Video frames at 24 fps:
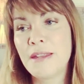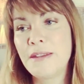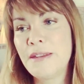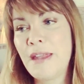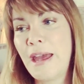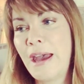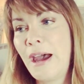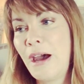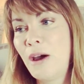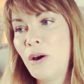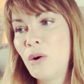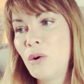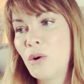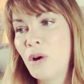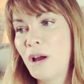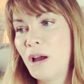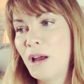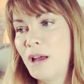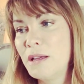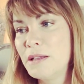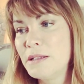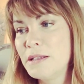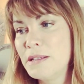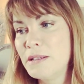Now,
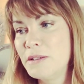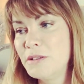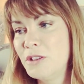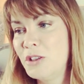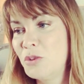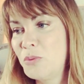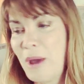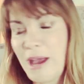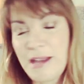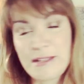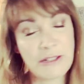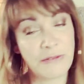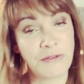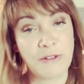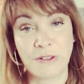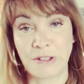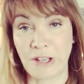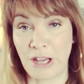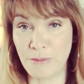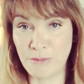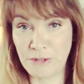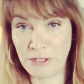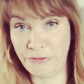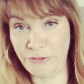you wear different
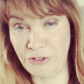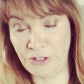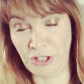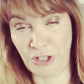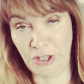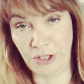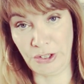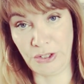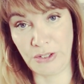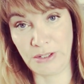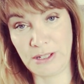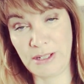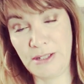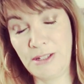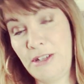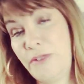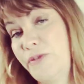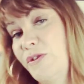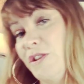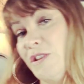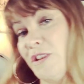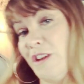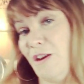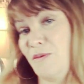types of shoes at
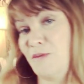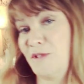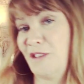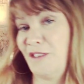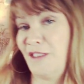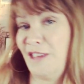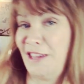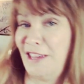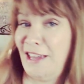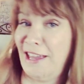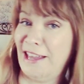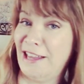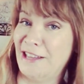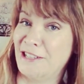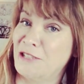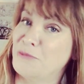different times of the year,